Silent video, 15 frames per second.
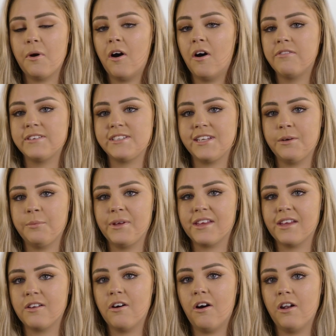half a day a week
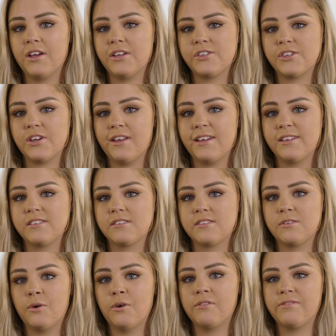in college, and it's
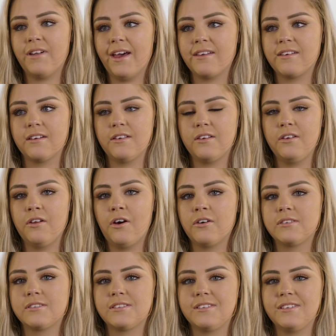sort of like not,
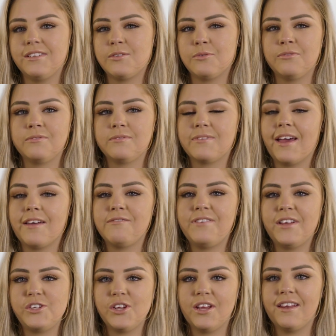you don't get
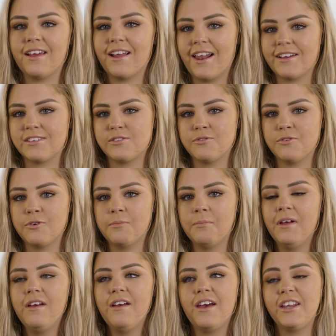fidgety in a classroom
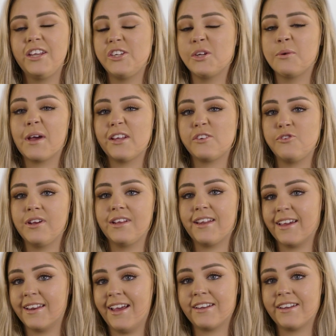and you do get treated like an